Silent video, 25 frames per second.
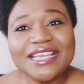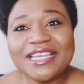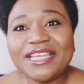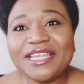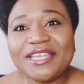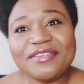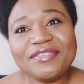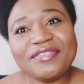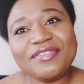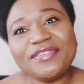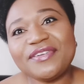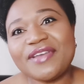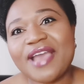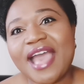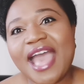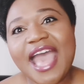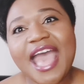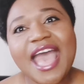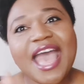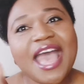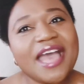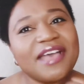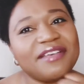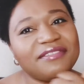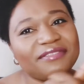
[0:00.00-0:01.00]
If you
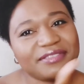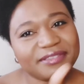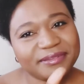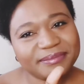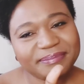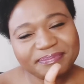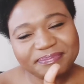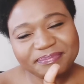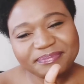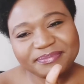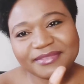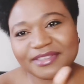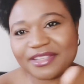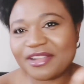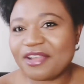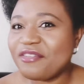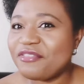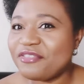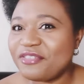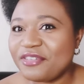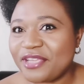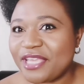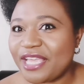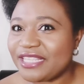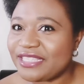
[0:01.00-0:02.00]
have,
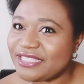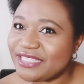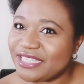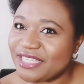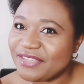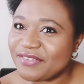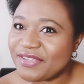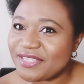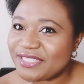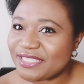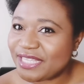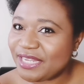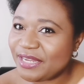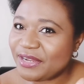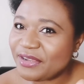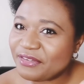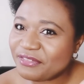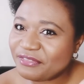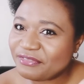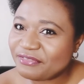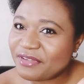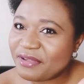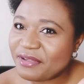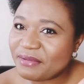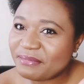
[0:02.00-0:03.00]
don't forget to give us a
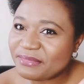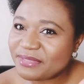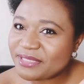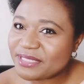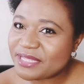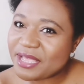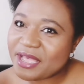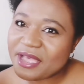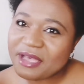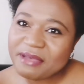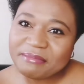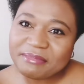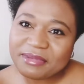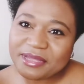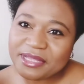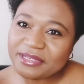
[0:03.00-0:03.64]
little thumbs up,